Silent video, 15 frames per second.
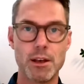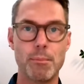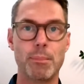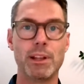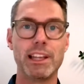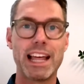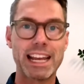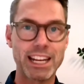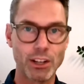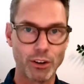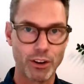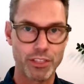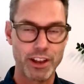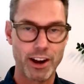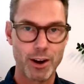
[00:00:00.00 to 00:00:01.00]

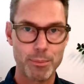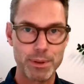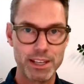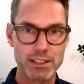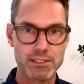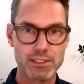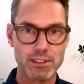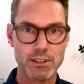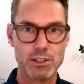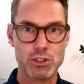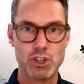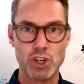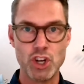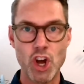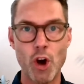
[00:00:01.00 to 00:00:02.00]
molecular therapies,
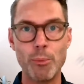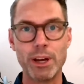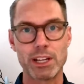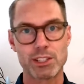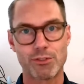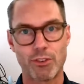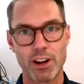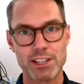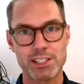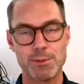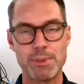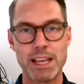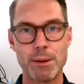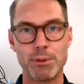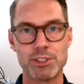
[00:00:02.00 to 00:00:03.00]
genomics for us to
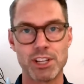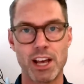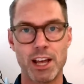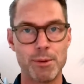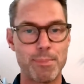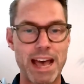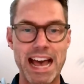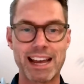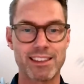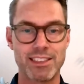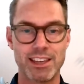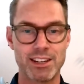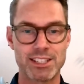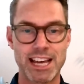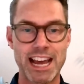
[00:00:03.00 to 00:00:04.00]
be able to unpack
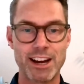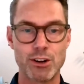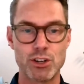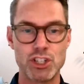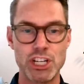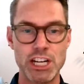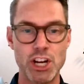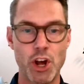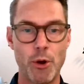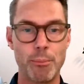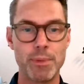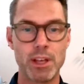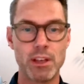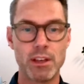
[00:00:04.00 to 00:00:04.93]
the entire genome,